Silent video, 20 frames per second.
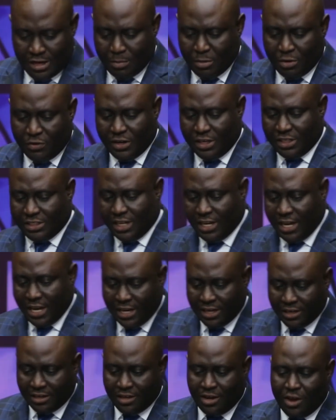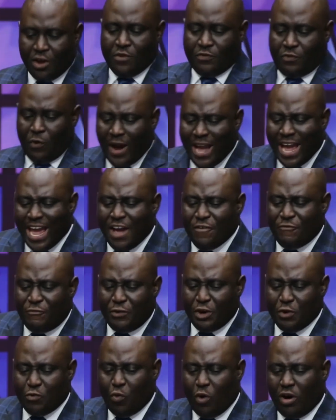Let me read it again. For
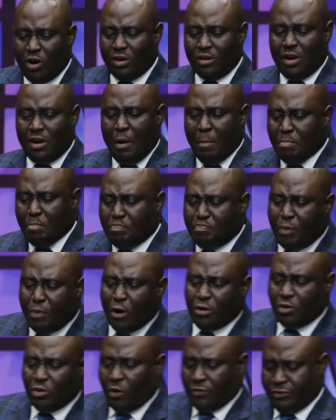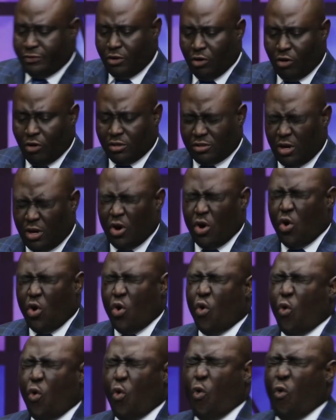everyone born of God
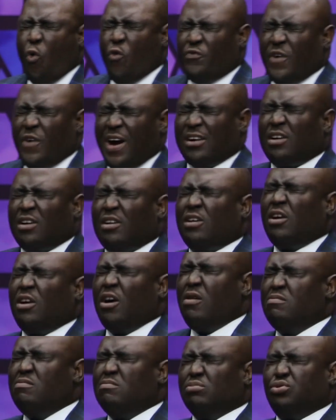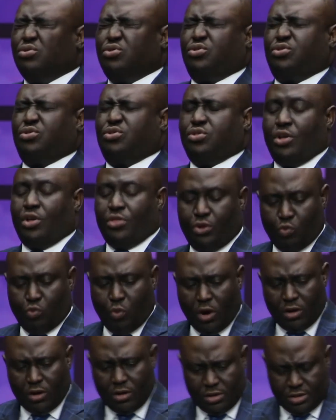overcomes the
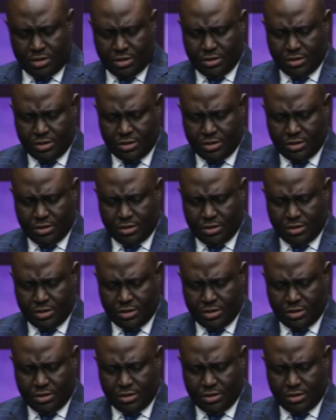world.